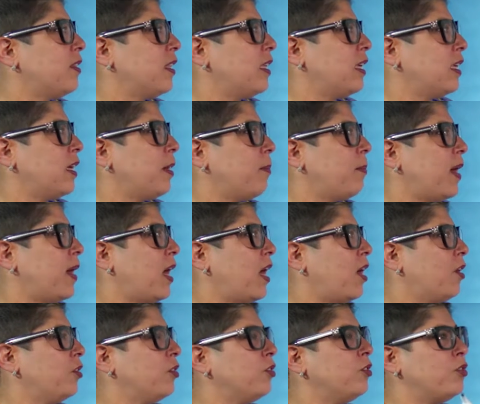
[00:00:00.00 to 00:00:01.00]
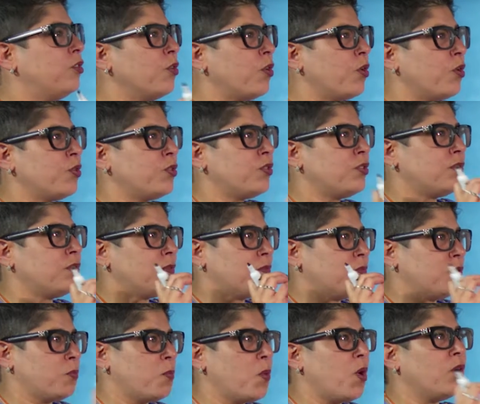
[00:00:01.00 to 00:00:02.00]
think about those
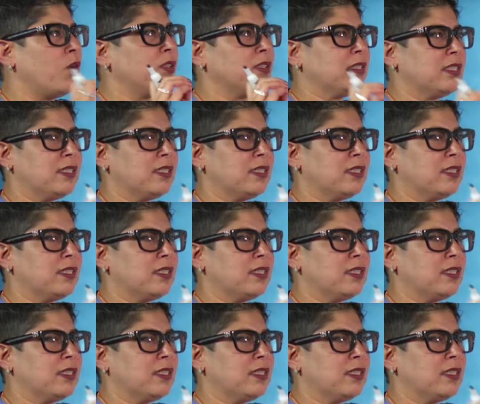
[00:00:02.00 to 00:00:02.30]
small